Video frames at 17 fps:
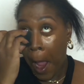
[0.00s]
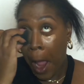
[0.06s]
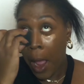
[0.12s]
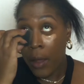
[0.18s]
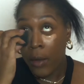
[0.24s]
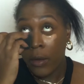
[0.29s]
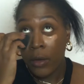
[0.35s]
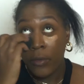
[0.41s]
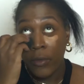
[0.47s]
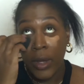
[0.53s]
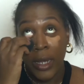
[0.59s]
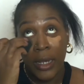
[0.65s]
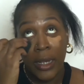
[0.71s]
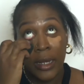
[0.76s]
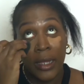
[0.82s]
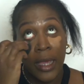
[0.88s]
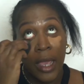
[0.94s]
And we're really
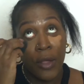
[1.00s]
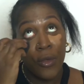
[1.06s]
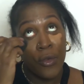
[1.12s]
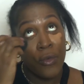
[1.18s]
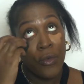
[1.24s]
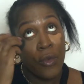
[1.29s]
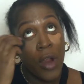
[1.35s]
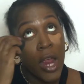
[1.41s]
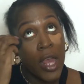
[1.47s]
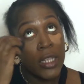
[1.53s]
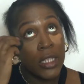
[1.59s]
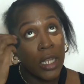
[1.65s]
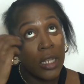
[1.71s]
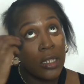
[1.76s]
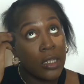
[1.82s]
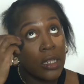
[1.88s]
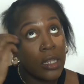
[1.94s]
going to get right
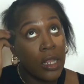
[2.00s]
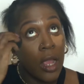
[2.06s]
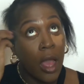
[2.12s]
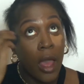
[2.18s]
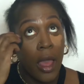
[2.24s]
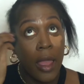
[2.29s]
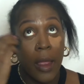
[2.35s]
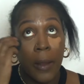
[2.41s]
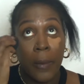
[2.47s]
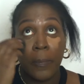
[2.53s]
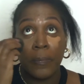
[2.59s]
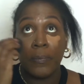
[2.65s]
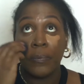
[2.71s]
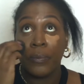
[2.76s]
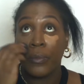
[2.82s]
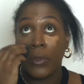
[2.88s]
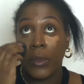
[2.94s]
under the eye
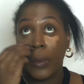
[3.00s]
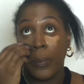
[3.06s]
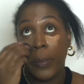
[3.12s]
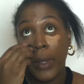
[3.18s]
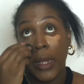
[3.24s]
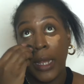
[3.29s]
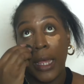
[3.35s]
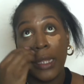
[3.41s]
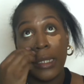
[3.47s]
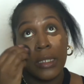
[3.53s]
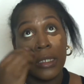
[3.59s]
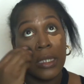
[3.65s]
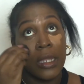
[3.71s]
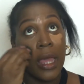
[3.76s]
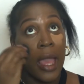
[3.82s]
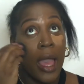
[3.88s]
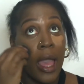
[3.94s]
and blend
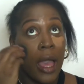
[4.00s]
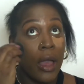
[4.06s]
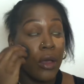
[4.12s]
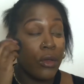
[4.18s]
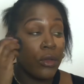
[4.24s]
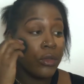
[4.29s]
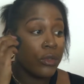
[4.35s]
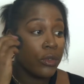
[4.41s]
that out.